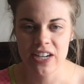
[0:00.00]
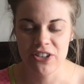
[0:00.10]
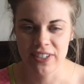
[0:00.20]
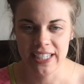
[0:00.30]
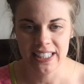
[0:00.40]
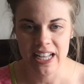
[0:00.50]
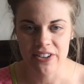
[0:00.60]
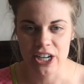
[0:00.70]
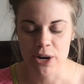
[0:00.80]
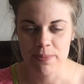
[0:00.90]
fun read
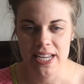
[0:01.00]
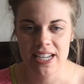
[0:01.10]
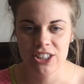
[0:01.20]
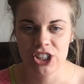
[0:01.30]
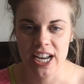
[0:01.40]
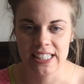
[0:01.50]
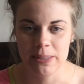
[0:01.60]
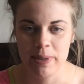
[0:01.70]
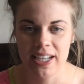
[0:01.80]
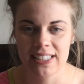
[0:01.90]
aloud in our
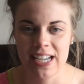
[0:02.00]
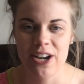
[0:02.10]
PJs because